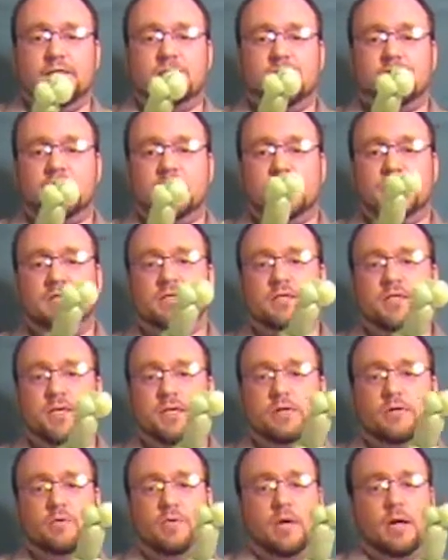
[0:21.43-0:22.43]
This is the
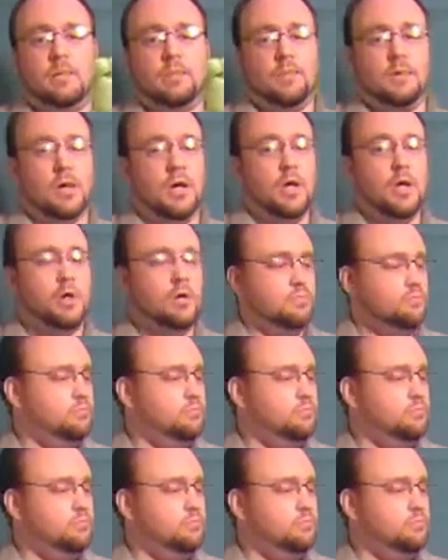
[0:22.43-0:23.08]
Incredible Hulk.